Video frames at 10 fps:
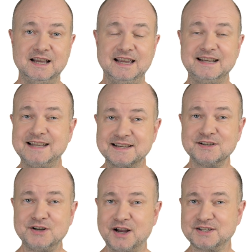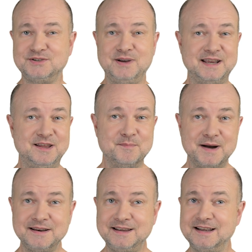It doesn't cost you any
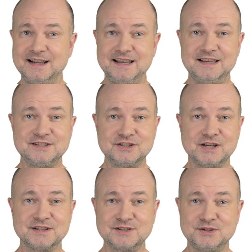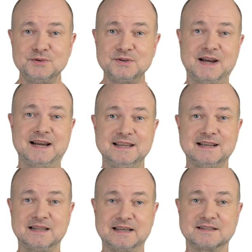money, it's just two tiny
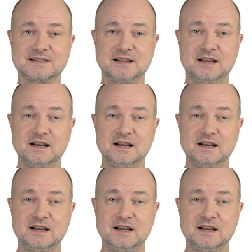clicks.